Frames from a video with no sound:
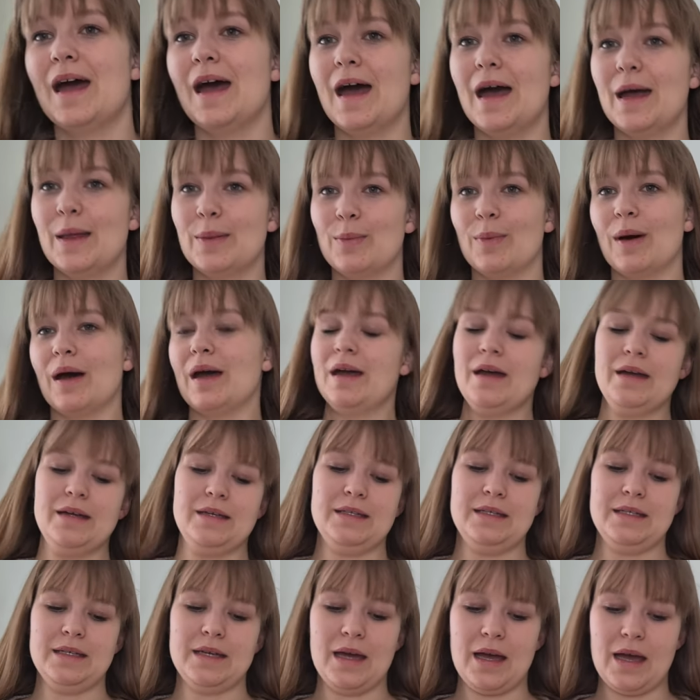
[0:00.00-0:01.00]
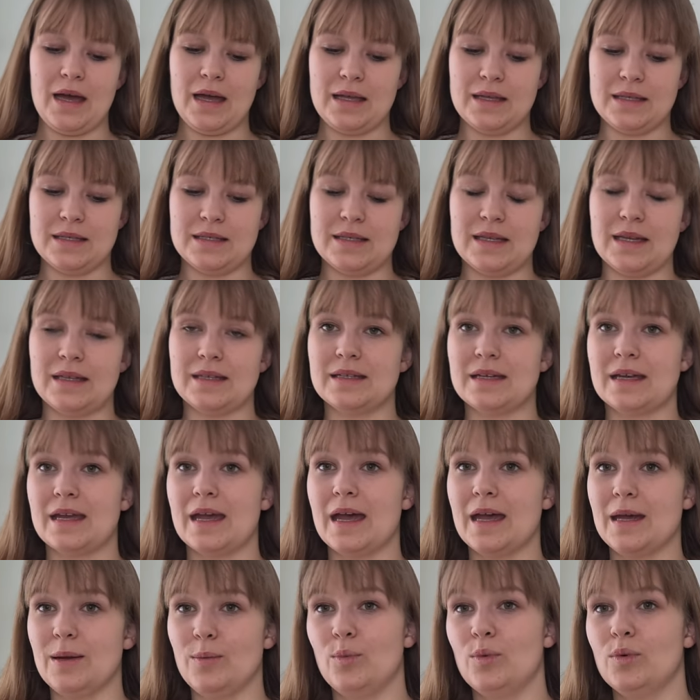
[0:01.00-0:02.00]
And my idea is that the
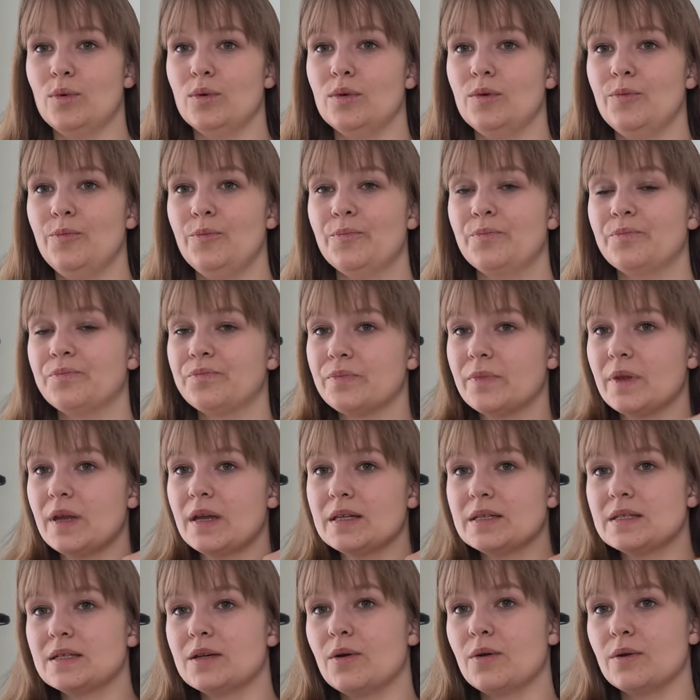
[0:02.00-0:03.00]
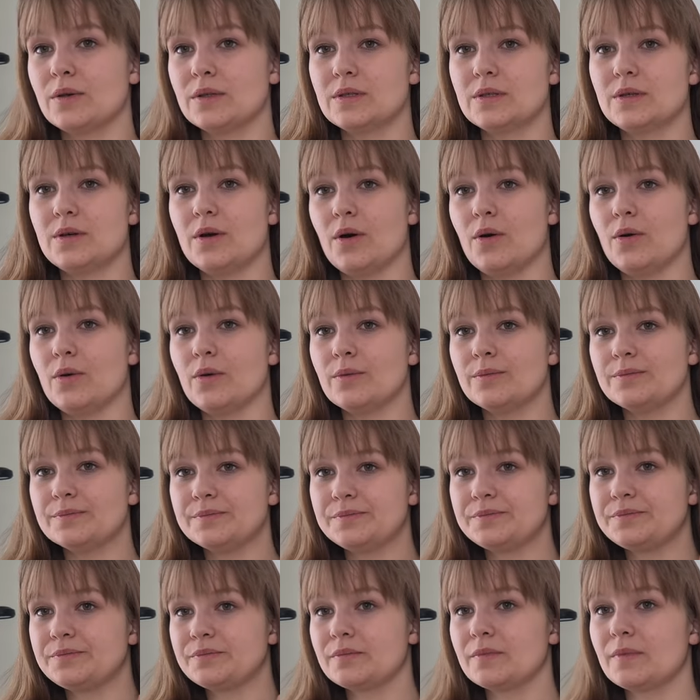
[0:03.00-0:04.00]
cable is going to go
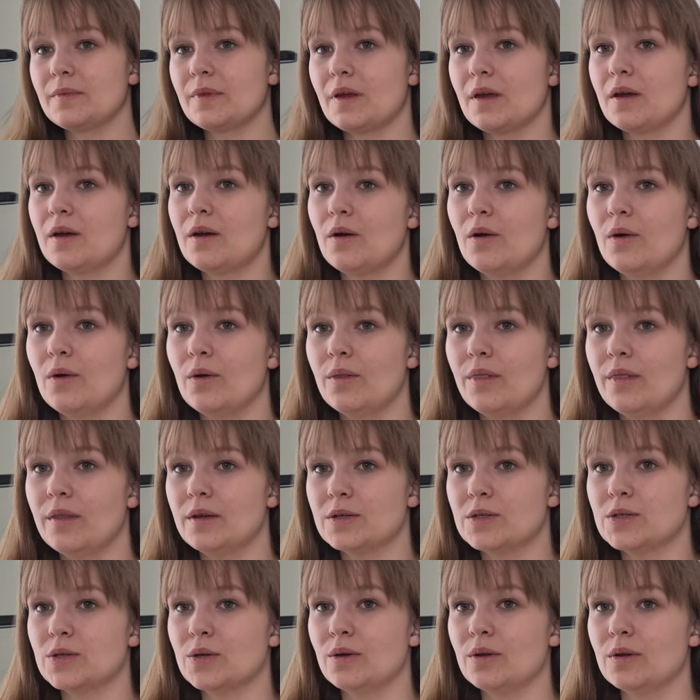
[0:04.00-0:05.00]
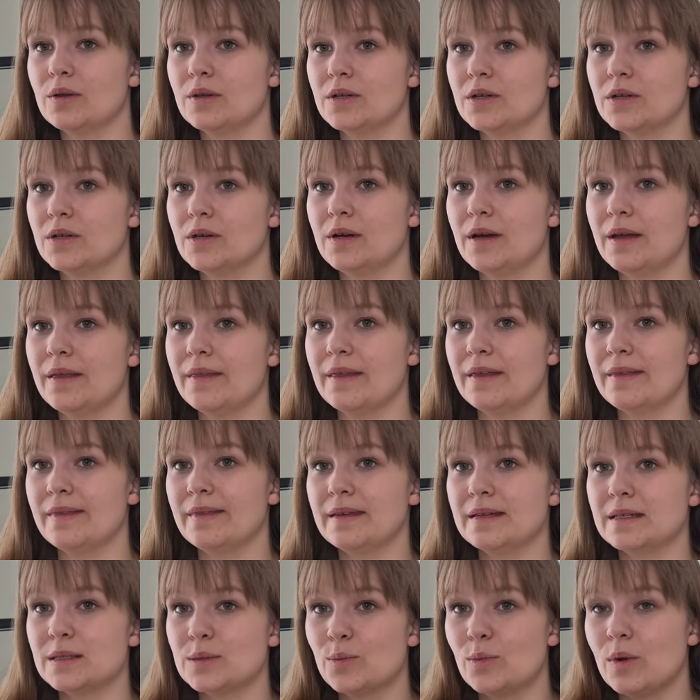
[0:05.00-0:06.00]
on the shoulder, and then
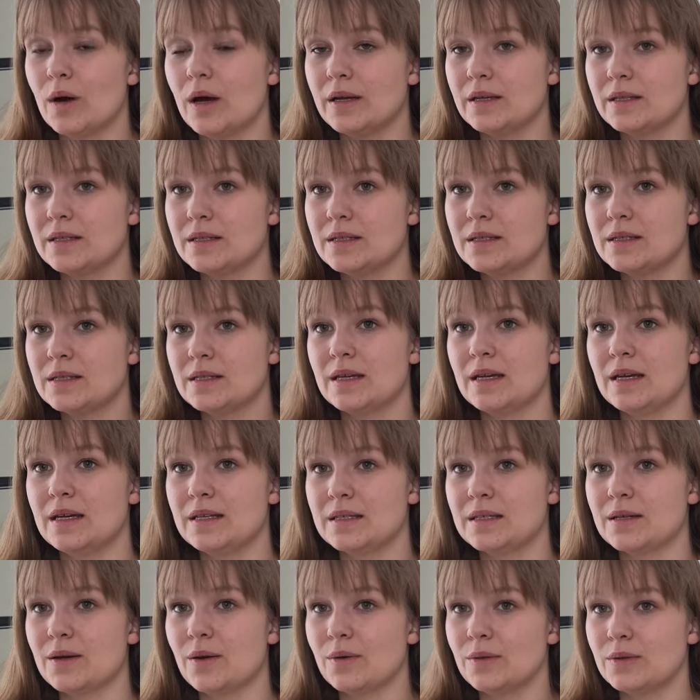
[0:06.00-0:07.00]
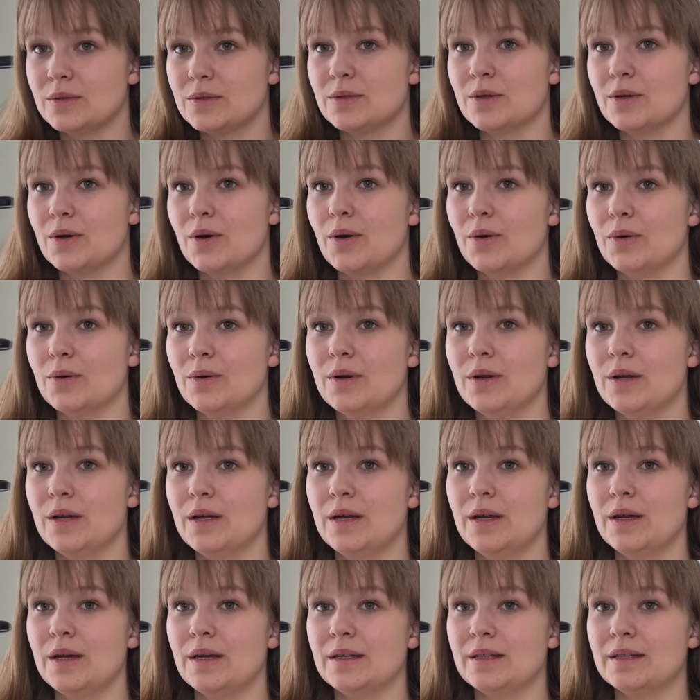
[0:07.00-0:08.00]
this white is going to go
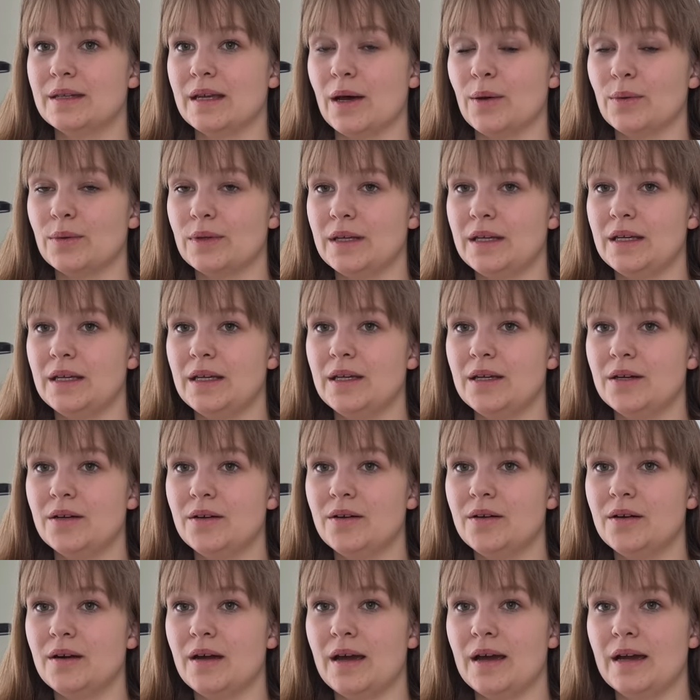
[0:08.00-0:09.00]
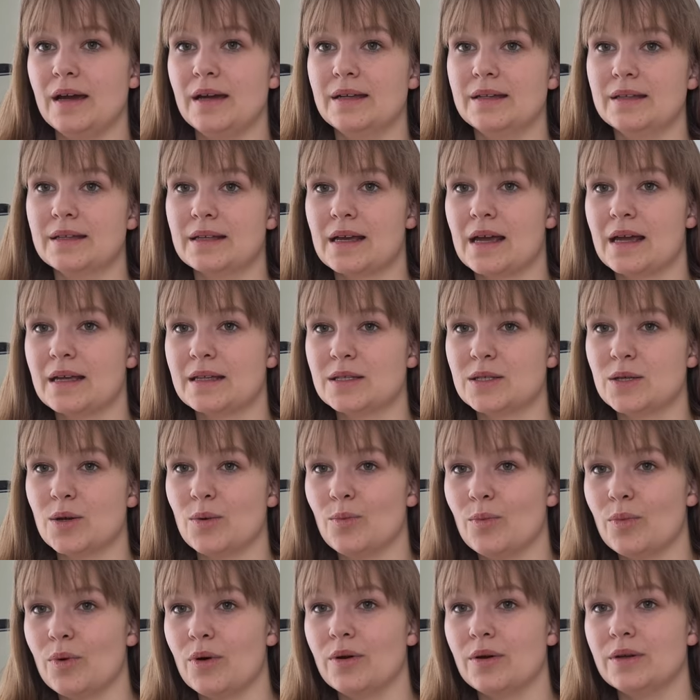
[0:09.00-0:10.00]
down here, and at
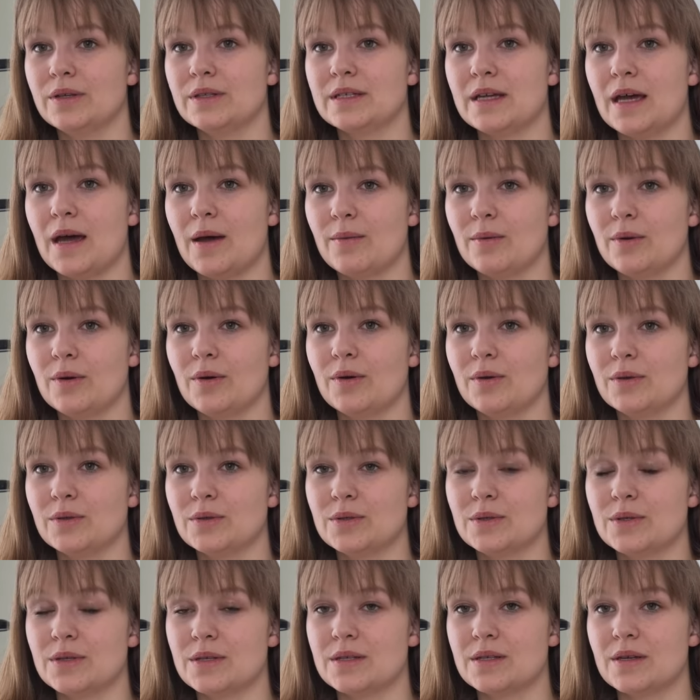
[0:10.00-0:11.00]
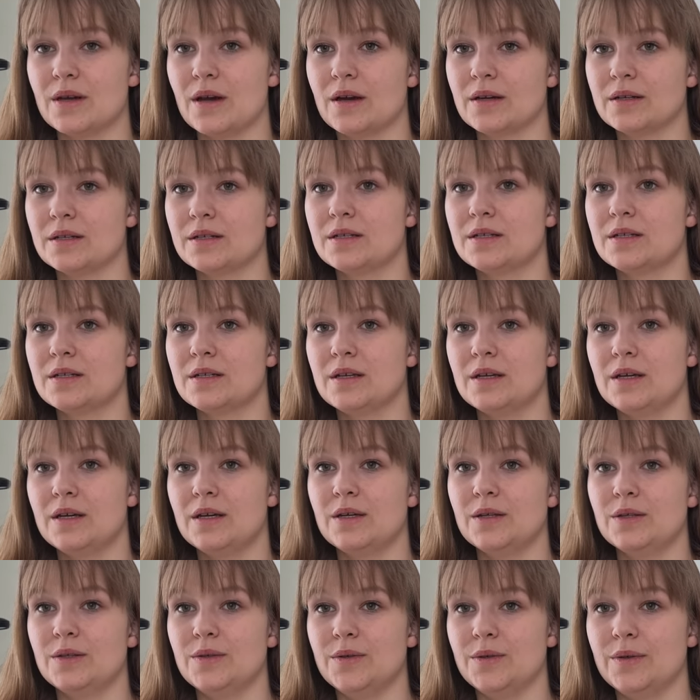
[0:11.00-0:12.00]
some point I'm going to start
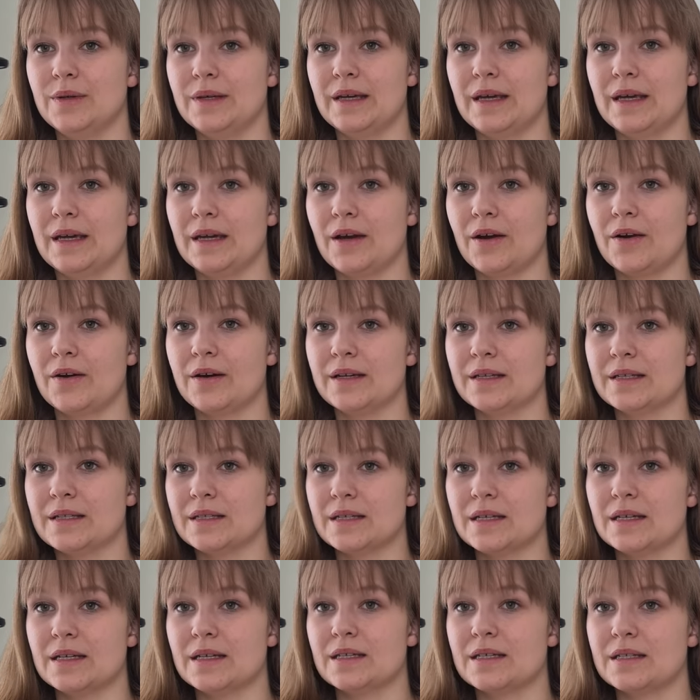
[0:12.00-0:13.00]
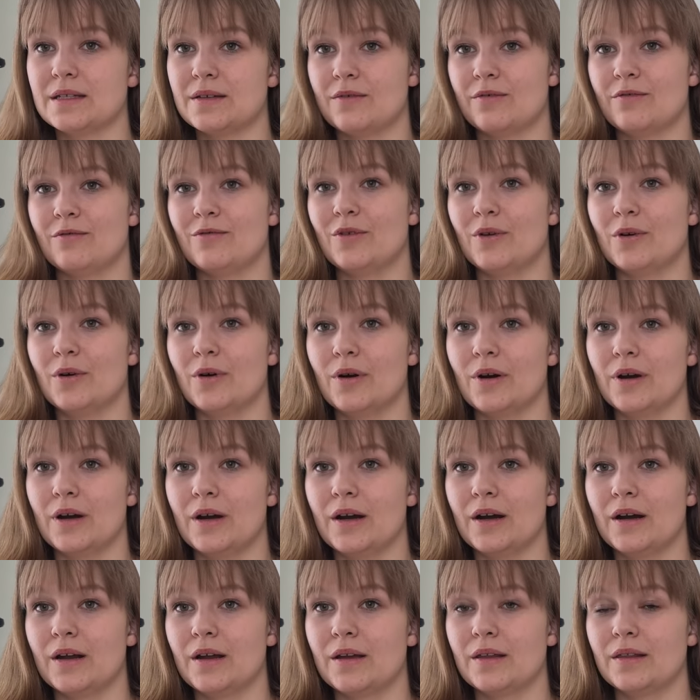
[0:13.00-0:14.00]
doing increases
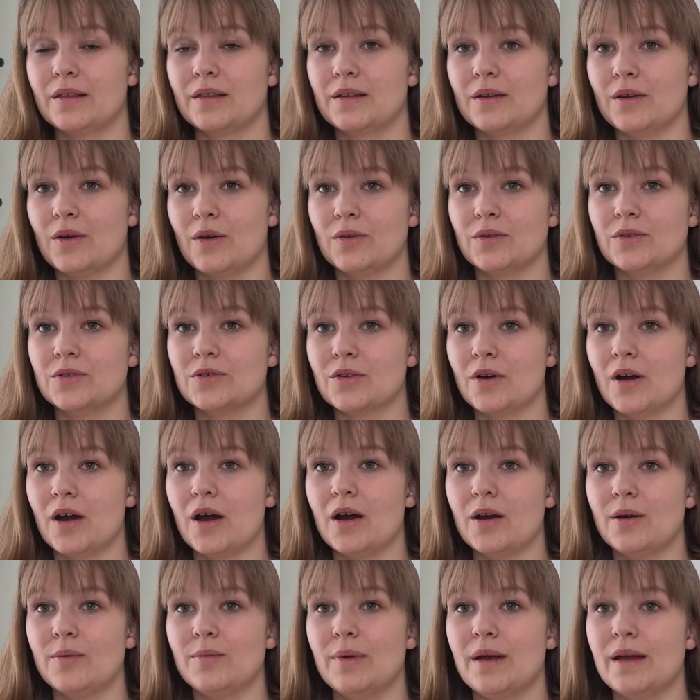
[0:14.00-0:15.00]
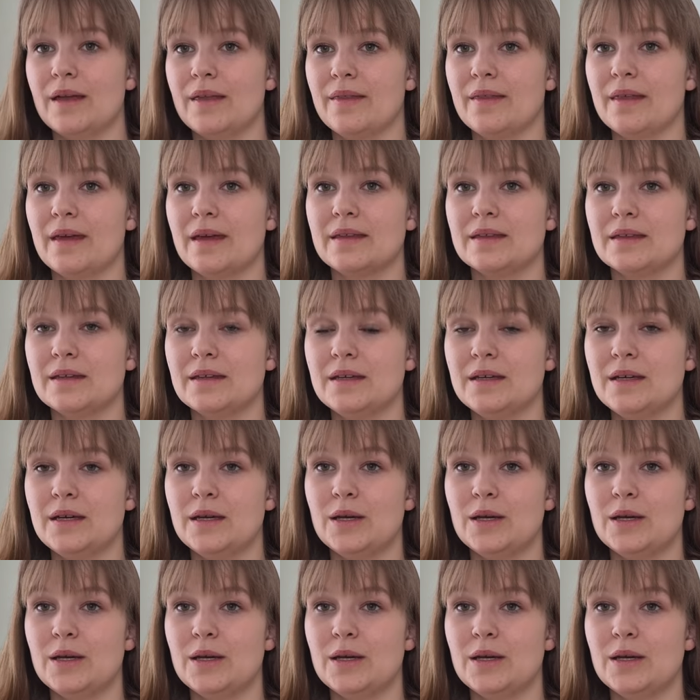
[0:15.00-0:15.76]
for the underarm, and then